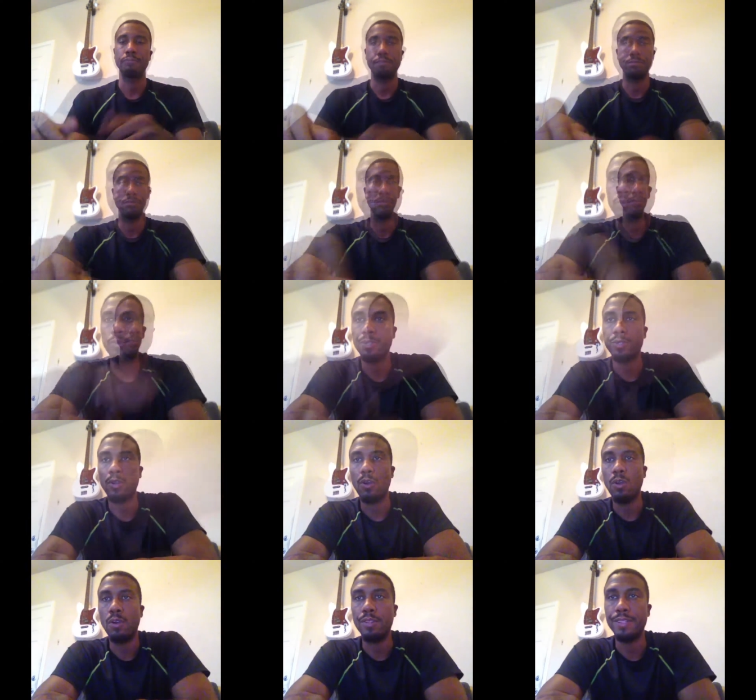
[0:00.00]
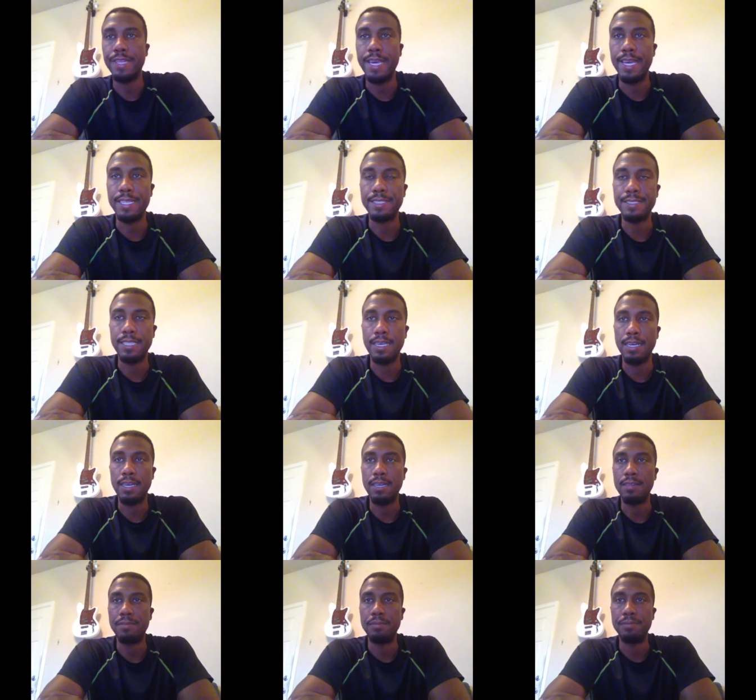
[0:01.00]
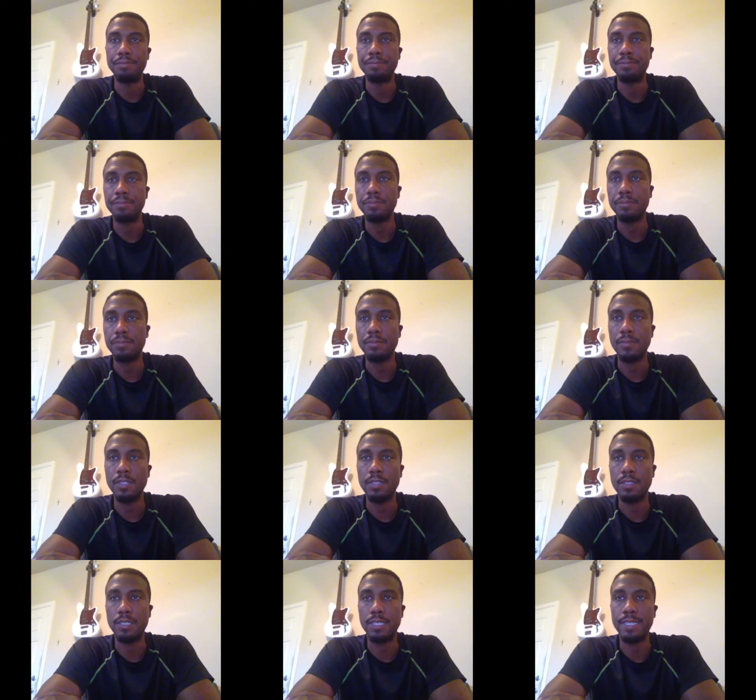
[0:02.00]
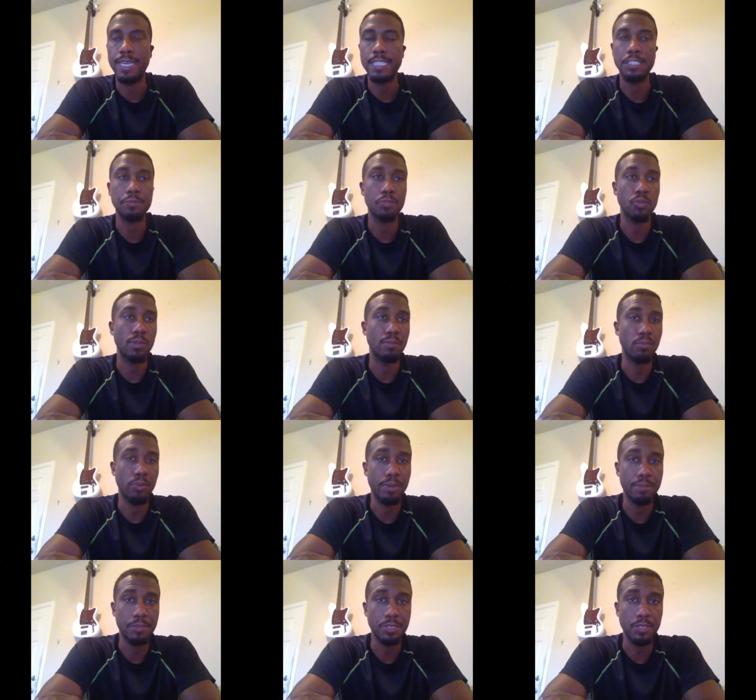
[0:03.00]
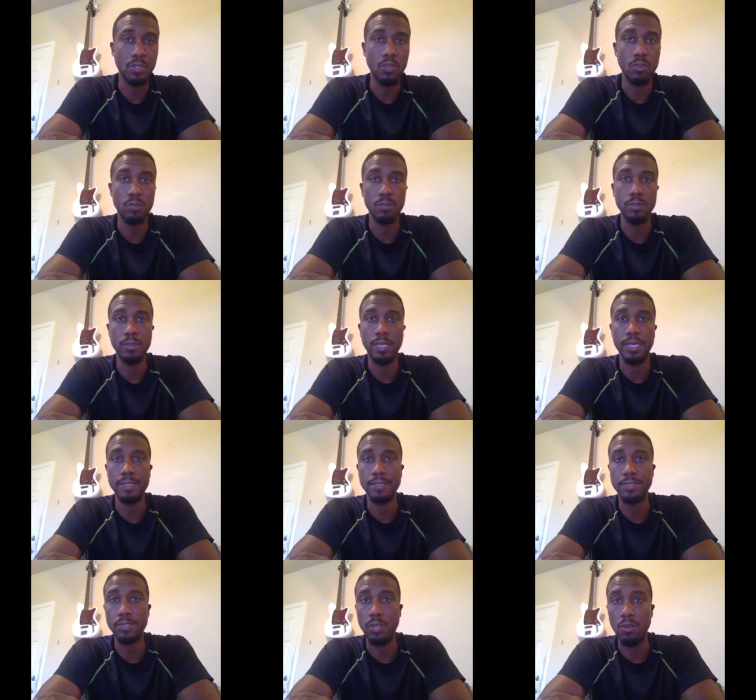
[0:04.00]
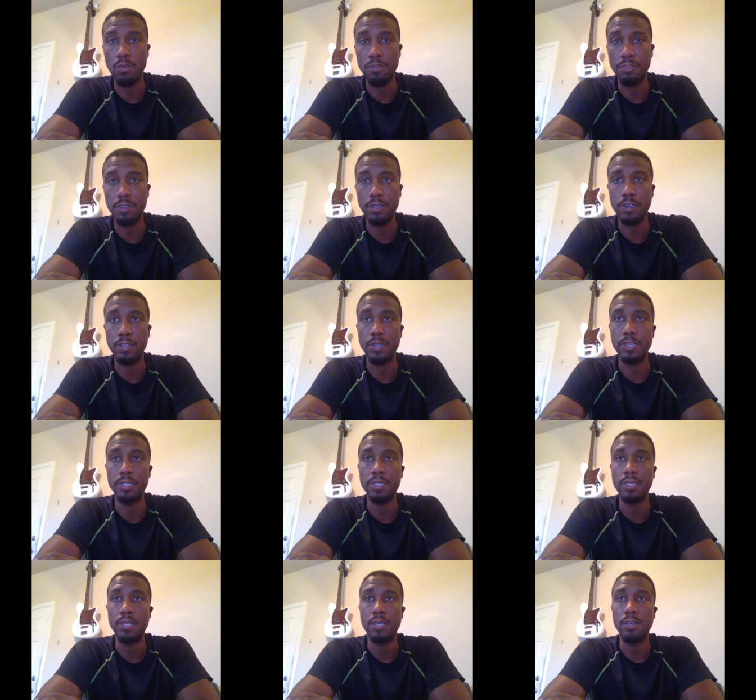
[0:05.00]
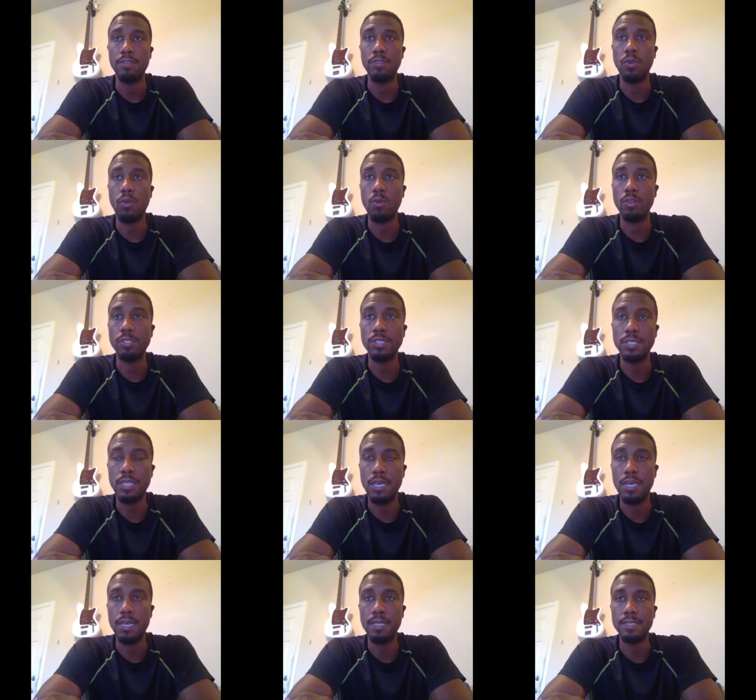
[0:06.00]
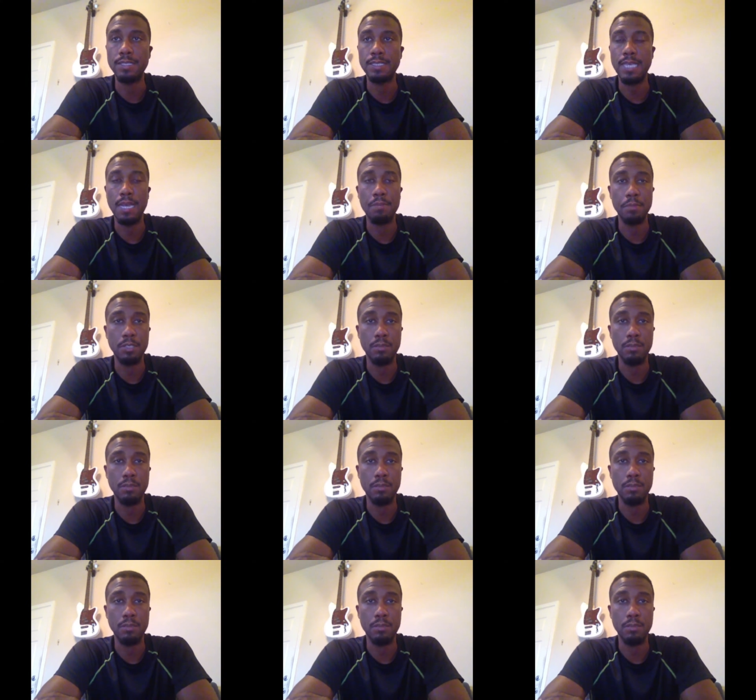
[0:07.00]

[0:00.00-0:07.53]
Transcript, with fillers: All right, we're going to recall that the connection between brimstone and sulfur and, of course, Sodom and